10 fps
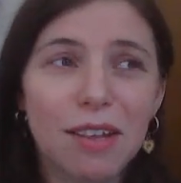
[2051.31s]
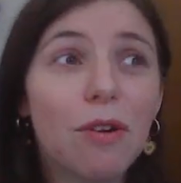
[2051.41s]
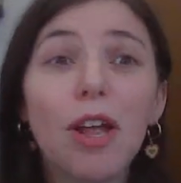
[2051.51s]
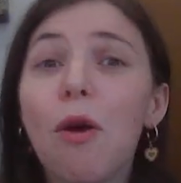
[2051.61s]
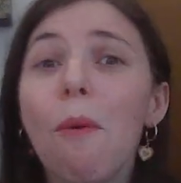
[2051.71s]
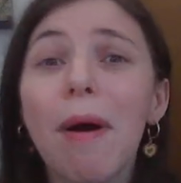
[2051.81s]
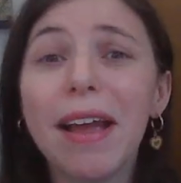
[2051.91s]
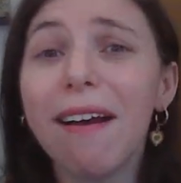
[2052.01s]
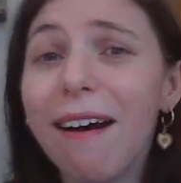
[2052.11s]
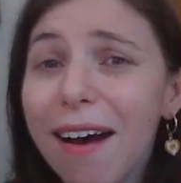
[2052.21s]
They were like, oh my
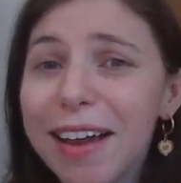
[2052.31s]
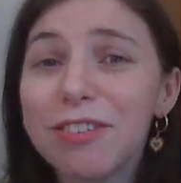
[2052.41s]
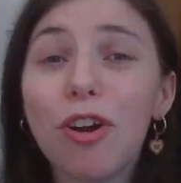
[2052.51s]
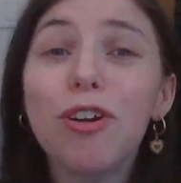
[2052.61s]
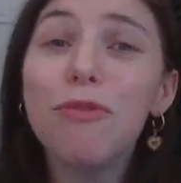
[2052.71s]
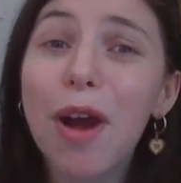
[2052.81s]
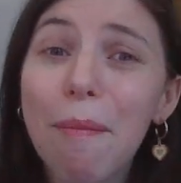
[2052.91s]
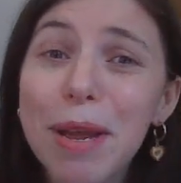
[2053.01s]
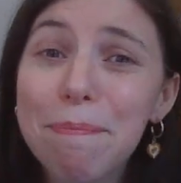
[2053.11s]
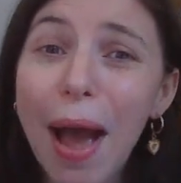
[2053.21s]
gosh, are you
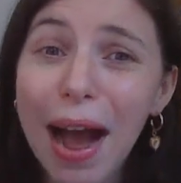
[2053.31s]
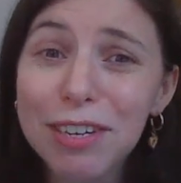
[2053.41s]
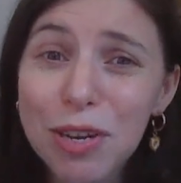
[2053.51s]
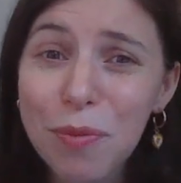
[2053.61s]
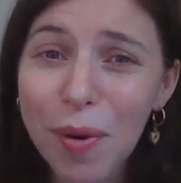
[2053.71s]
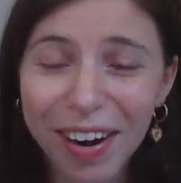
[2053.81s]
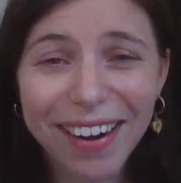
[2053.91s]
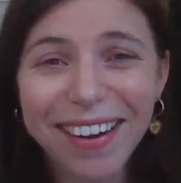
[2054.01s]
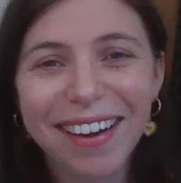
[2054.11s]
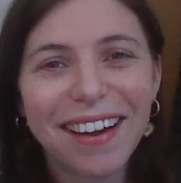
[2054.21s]
coming back to
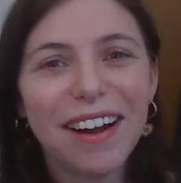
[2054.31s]
work?